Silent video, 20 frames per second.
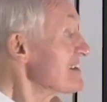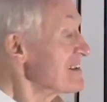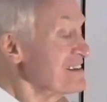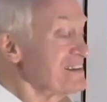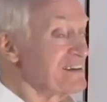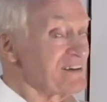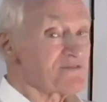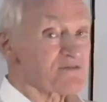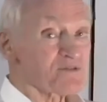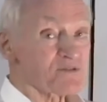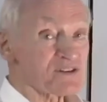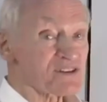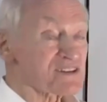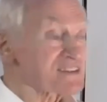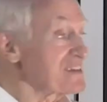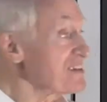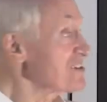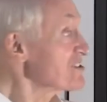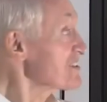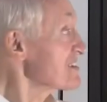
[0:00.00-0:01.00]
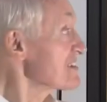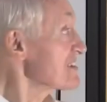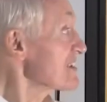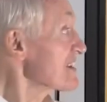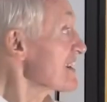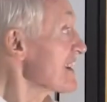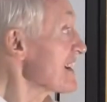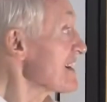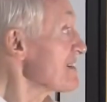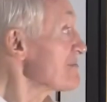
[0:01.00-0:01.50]
deforestation
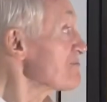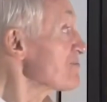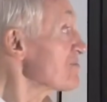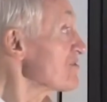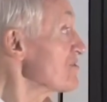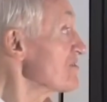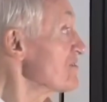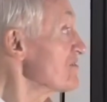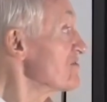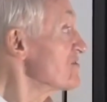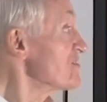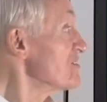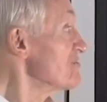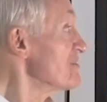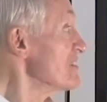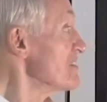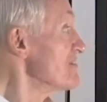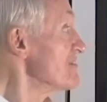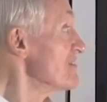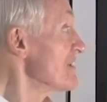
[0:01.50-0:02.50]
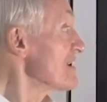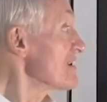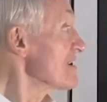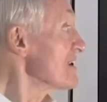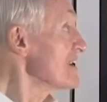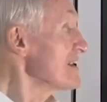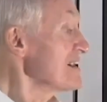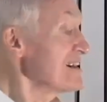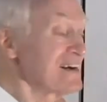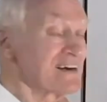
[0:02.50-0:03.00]
can prove to be
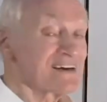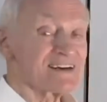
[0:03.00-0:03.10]
very